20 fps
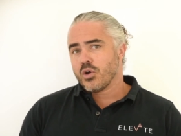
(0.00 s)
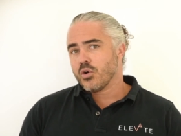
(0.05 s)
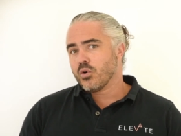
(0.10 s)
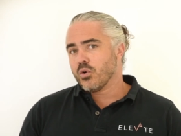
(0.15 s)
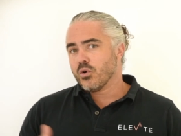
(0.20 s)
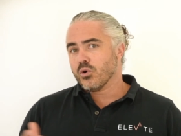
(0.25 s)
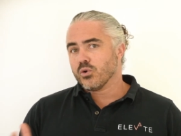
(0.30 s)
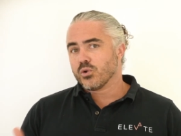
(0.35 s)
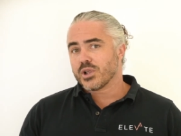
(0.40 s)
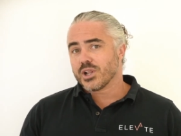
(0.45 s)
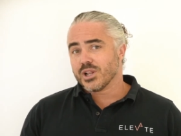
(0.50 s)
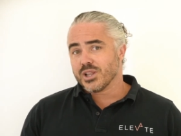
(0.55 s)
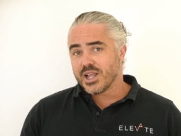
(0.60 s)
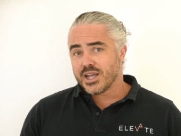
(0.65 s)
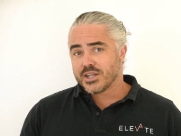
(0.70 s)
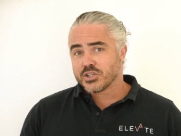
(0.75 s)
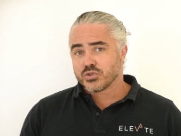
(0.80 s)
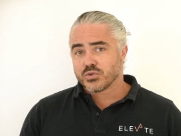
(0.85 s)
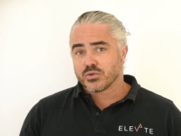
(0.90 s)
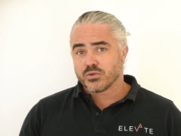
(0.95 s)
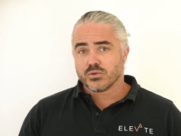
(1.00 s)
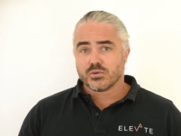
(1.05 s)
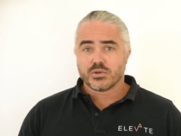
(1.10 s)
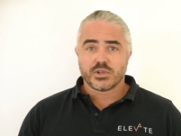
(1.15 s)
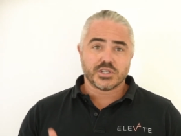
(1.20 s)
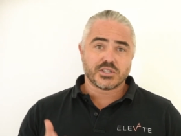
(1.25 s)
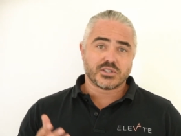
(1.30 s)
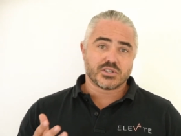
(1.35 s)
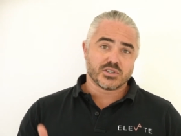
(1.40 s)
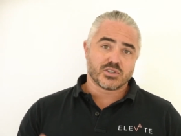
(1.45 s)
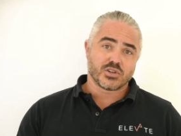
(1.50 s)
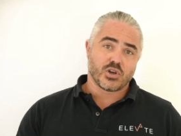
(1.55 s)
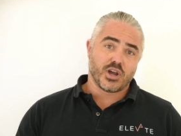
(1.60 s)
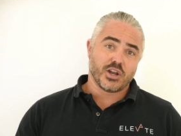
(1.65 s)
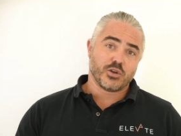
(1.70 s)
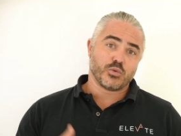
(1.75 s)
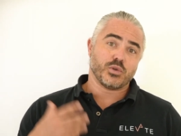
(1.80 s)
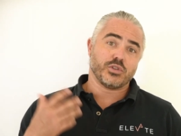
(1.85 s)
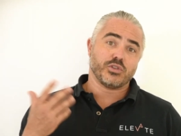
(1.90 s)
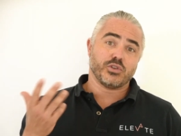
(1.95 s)
All collateral is
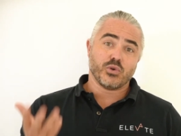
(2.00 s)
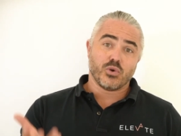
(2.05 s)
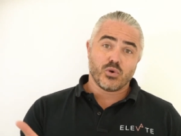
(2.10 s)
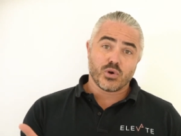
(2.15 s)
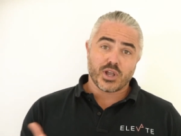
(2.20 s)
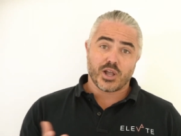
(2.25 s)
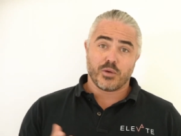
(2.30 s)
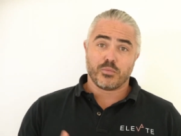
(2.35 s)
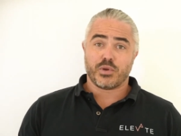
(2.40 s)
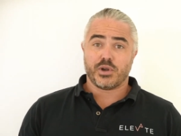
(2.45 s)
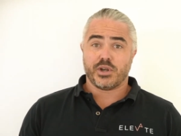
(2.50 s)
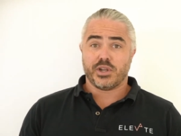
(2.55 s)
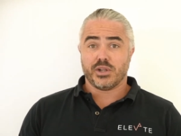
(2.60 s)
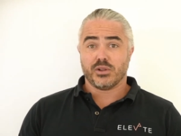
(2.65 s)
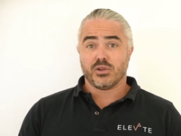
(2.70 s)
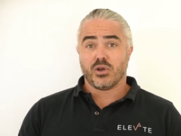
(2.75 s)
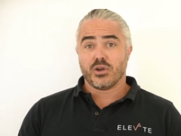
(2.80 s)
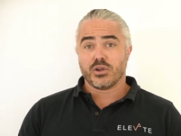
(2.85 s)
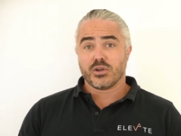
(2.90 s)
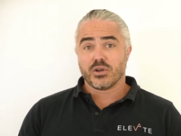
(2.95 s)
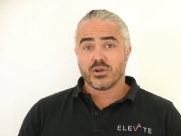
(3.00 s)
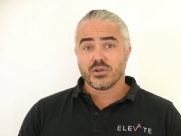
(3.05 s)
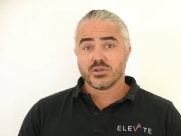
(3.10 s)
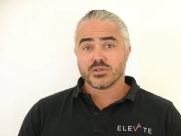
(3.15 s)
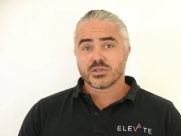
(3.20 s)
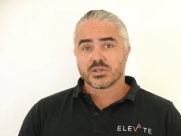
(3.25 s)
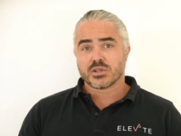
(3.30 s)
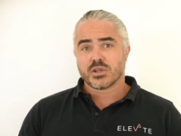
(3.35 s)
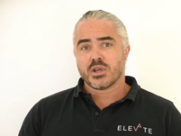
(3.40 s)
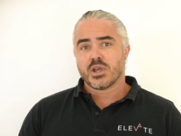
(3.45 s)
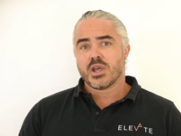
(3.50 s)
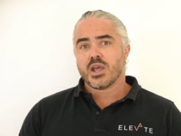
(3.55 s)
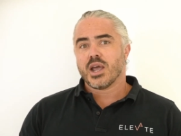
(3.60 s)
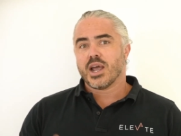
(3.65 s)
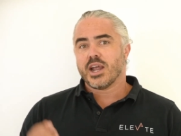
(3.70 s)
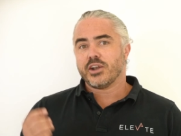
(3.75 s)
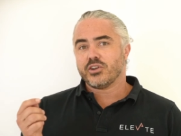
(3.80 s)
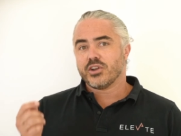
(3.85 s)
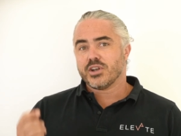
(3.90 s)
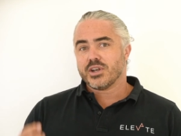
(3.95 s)
designed with your company logos
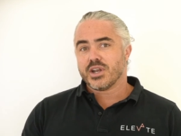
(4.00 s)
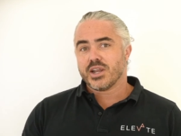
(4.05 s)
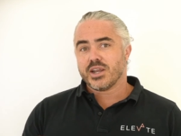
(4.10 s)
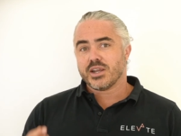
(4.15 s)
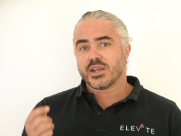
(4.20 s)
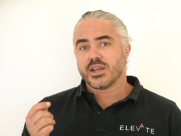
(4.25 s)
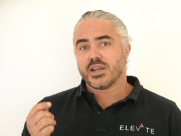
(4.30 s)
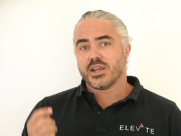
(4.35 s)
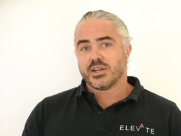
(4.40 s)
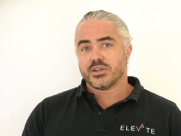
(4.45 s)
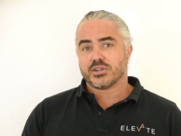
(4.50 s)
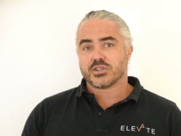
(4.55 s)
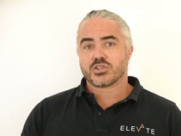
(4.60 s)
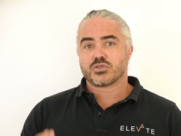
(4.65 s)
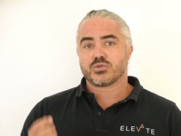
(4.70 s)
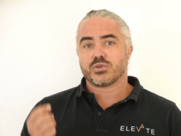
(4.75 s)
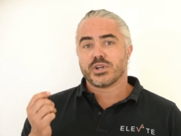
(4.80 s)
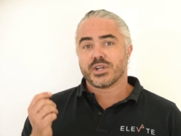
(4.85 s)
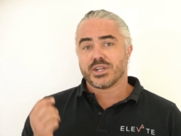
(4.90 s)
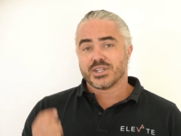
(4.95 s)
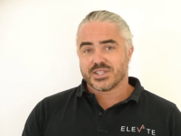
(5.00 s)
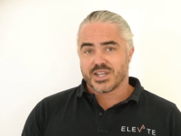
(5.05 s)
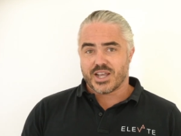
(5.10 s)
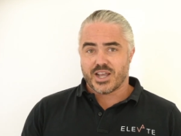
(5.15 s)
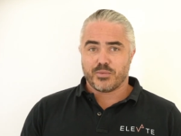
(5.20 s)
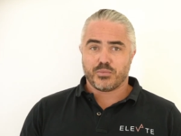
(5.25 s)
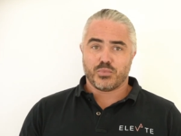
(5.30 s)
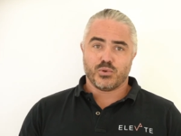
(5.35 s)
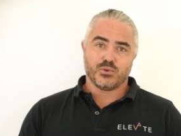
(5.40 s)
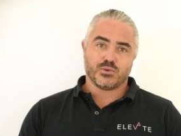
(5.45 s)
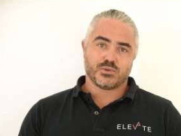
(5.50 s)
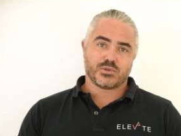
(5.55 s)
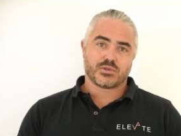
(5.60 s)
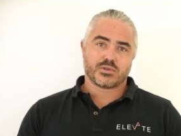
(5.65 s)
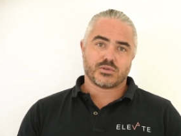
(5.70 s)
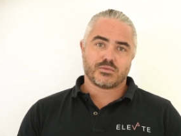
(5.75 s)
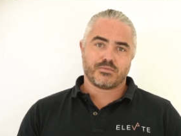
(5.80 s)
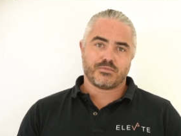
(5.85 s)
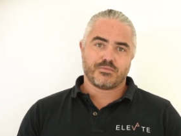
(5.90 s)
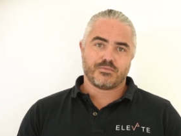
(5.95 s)
and unique industry
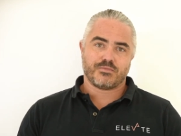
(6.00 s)
examples.